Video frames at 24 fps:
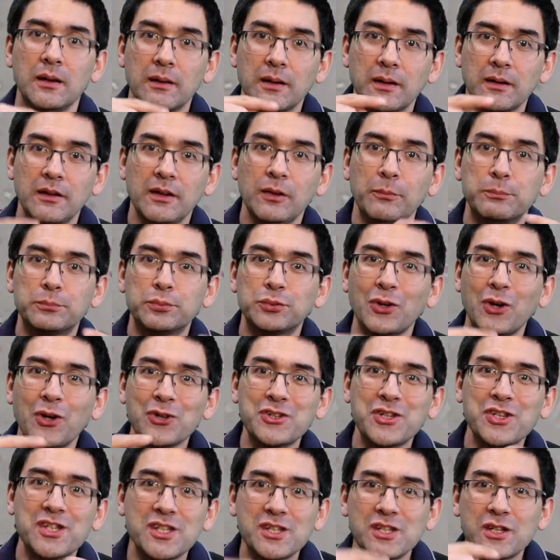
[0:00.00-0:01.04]
uh,
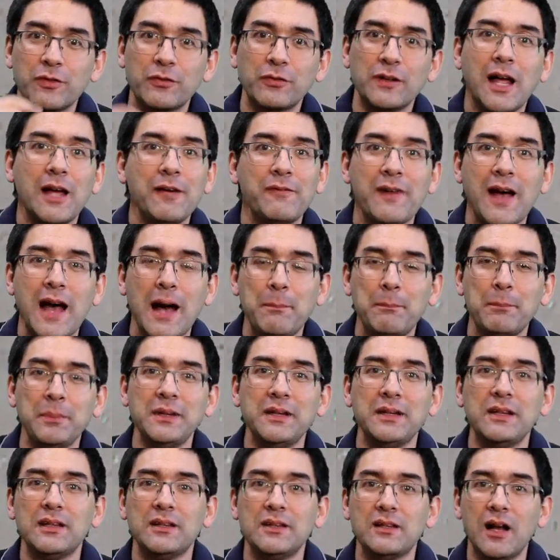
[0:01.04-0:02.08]
processes of life
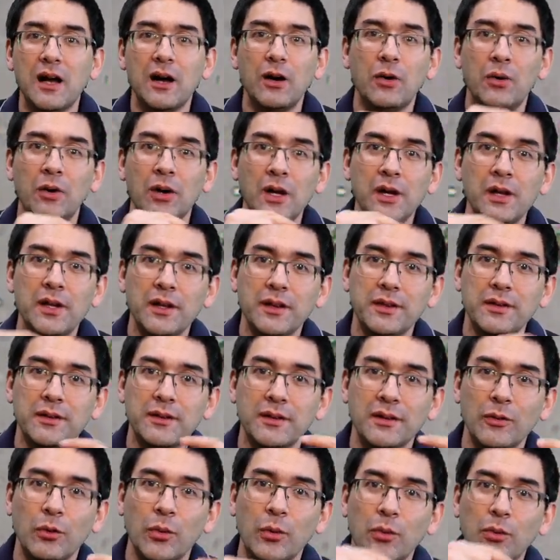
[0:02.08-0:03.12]
happening and how
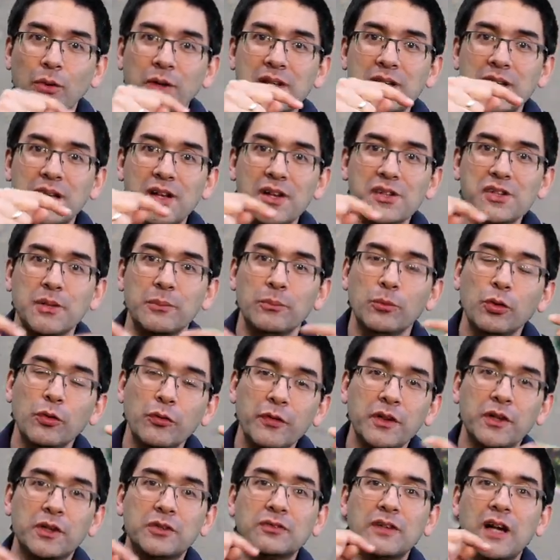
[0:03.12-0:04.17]
the organelles are
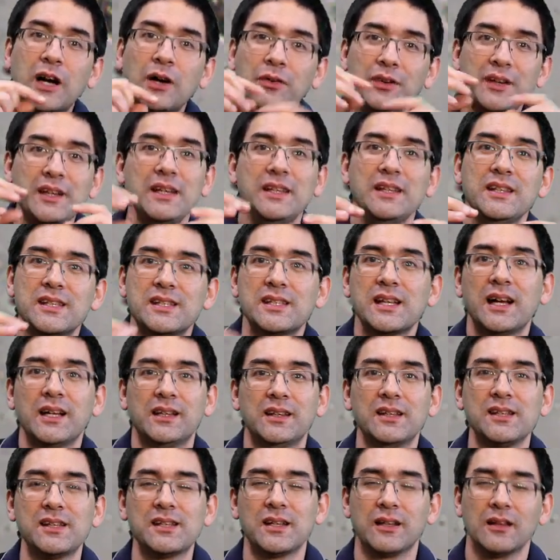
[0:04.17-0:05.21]
moving around inside
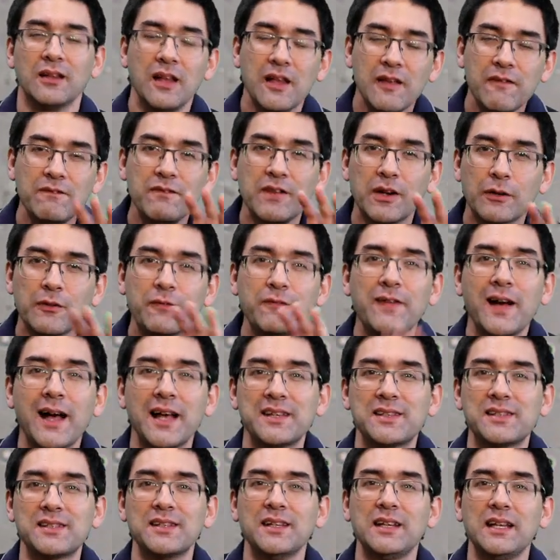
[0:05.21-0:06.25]
the cell. Very
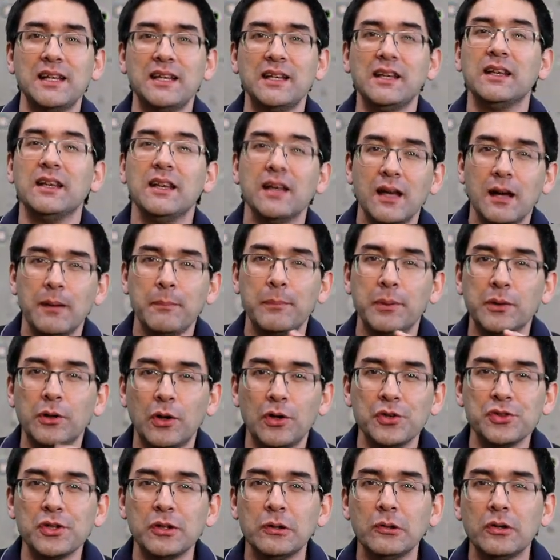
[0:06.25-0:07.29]
fascinating. But
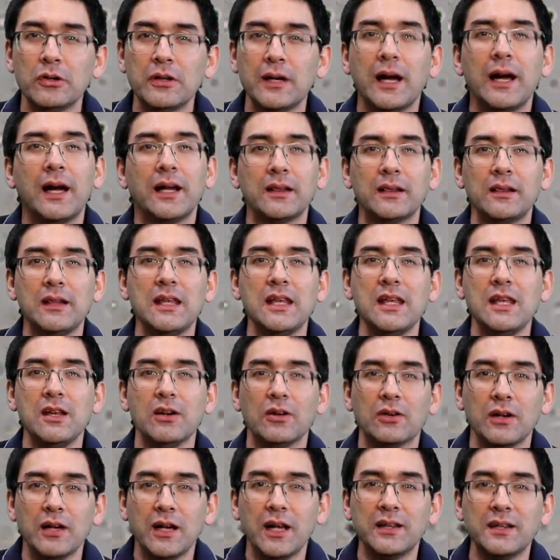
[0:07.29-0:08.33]
also look at the
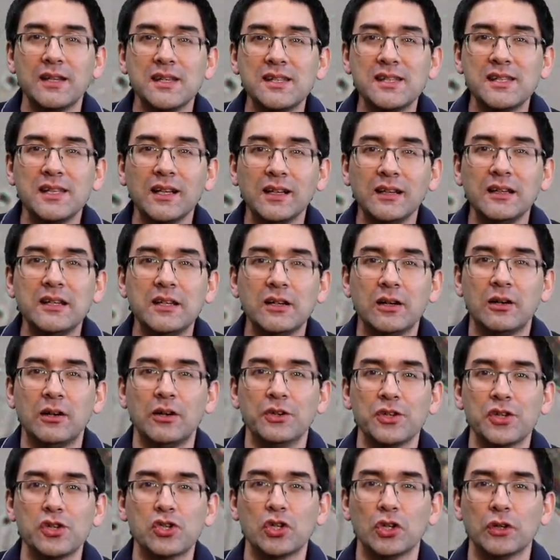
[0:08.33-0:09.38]
hair, at the cilia
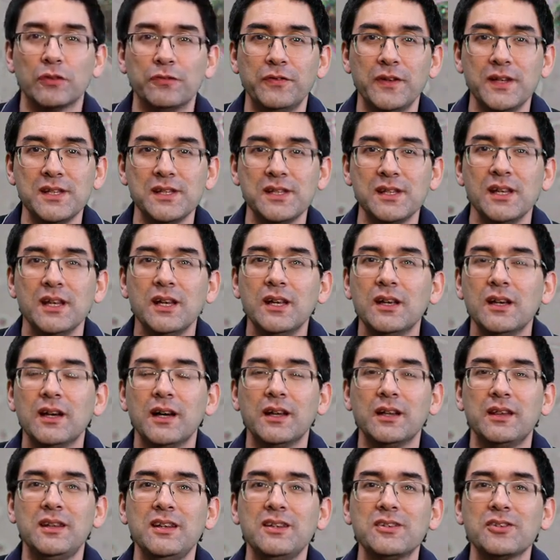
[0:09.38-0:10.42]
on the surface.
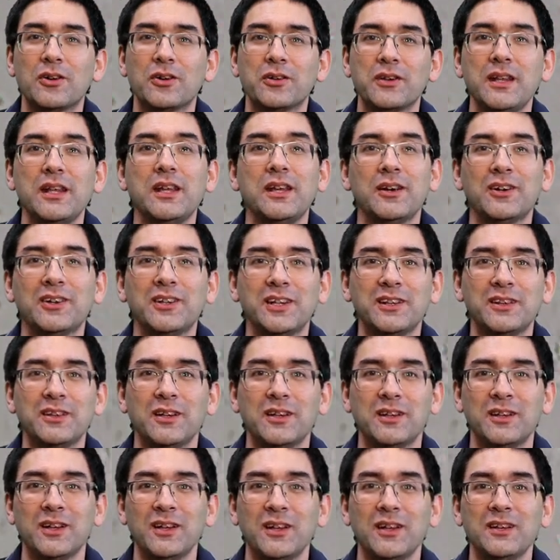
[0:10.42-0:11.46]
Uh, these are the hair that
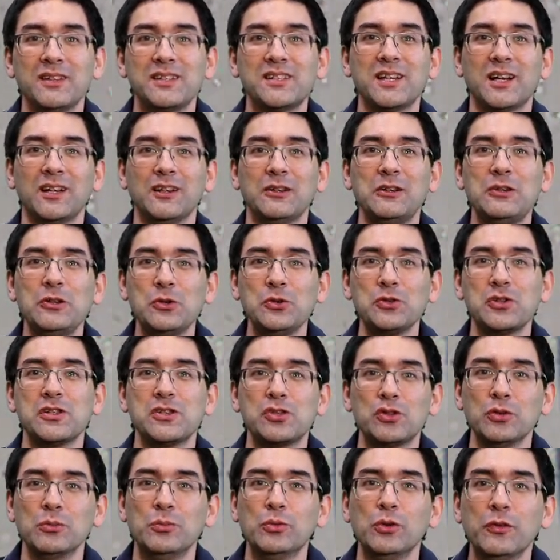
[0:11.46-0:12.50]
the cell
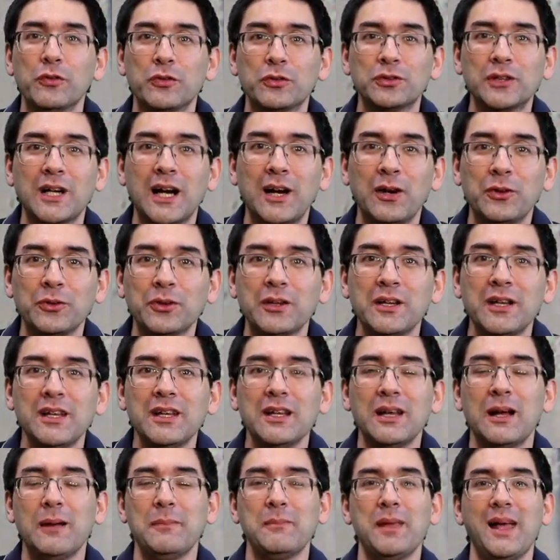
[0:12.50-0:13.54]
uses to move around
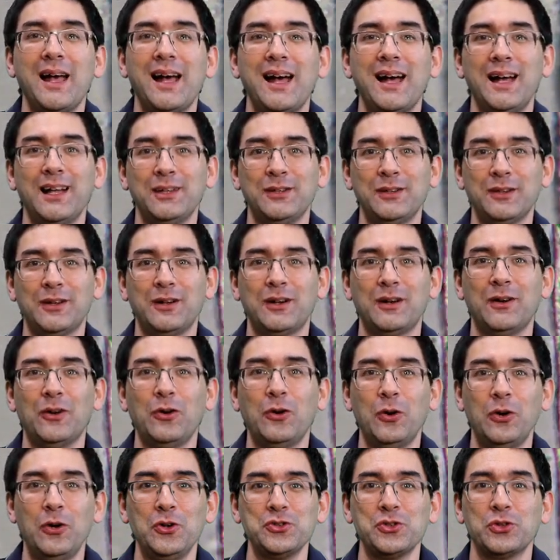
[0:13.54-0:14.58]
um, and uh,
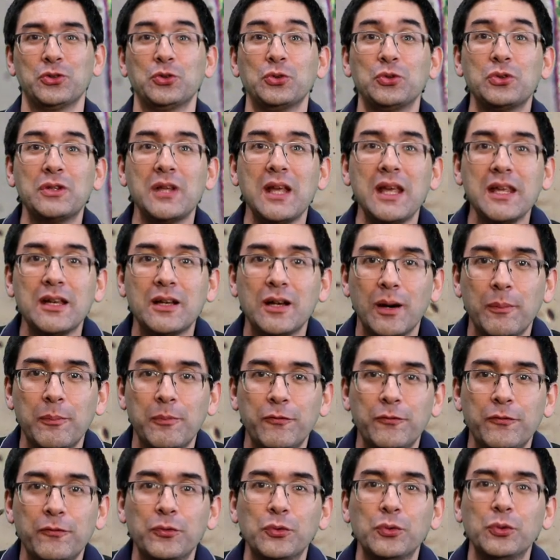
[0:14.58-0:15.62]
also to take up
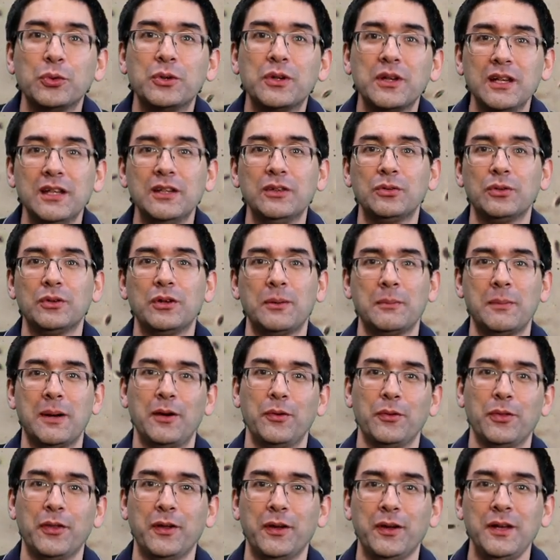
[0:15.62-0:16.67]
food into their
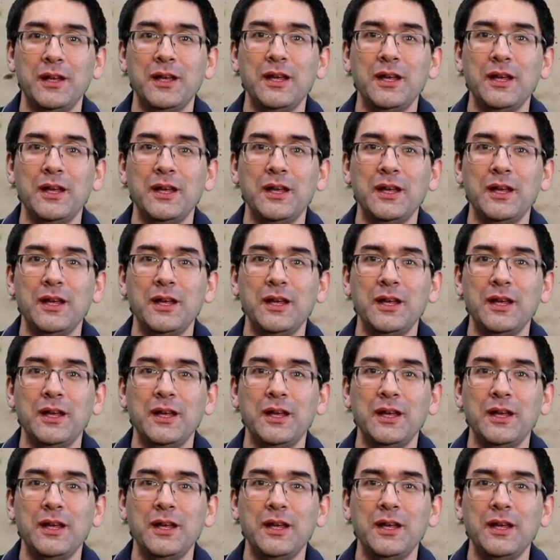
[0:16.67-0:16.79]
mouth.